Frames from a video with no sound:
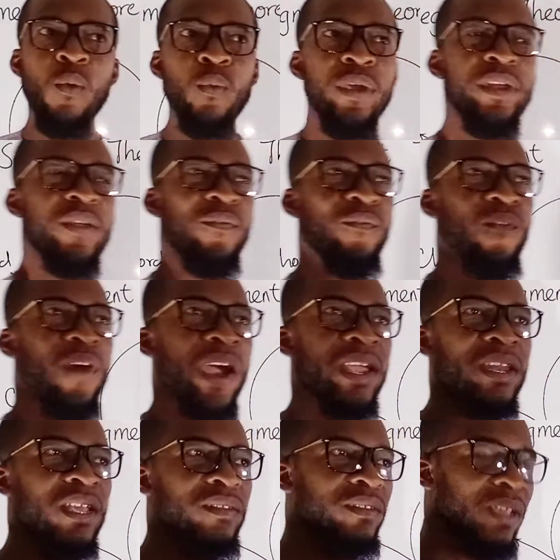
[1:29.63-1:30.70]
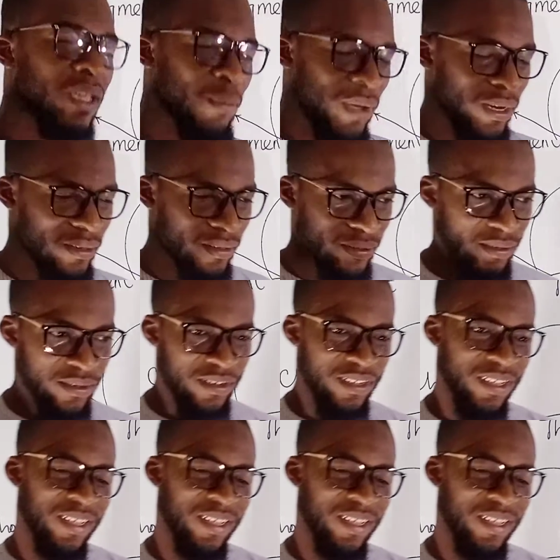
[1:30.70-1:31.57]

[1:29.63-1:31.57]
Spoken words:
can we define a segment?